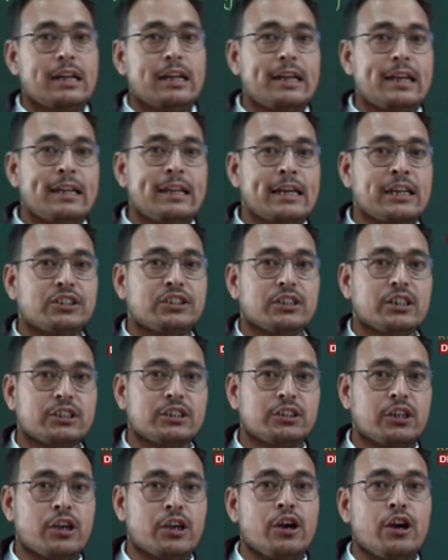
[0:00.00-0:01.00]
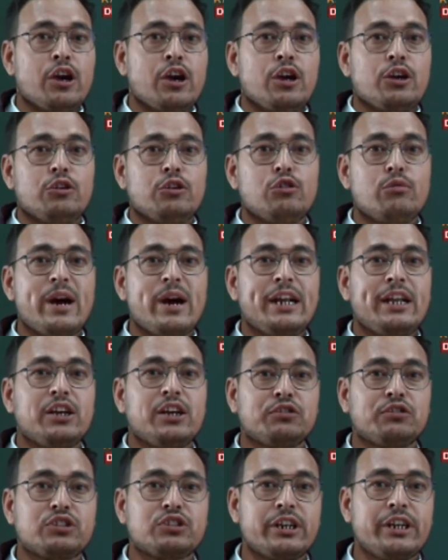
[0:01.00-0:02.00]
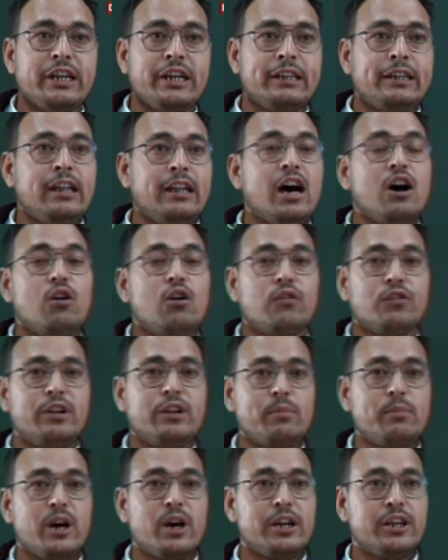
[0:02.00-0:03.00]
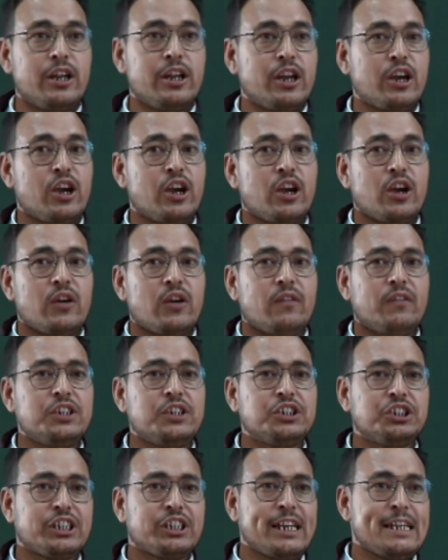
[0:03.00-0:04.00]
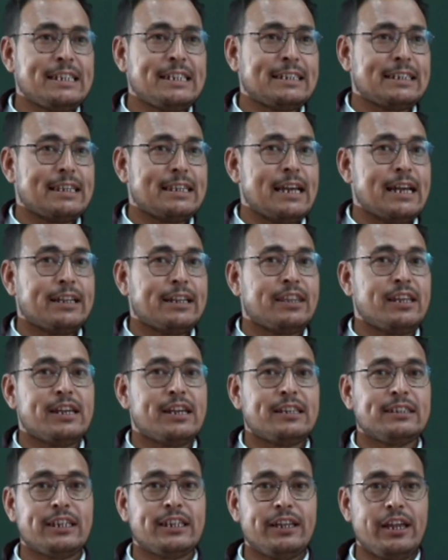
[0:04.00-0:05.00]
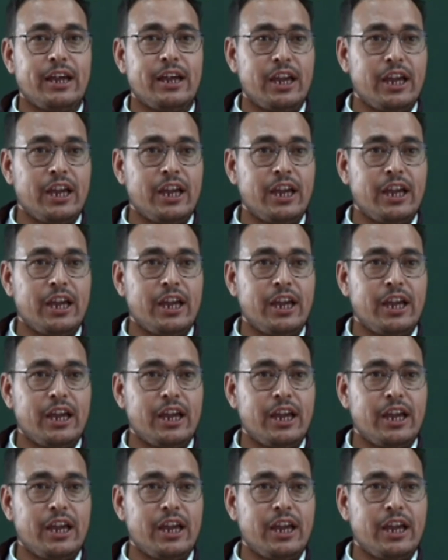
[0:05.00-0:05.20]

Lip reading: earlier lectures, you might have studied law of demand, which tells that there is an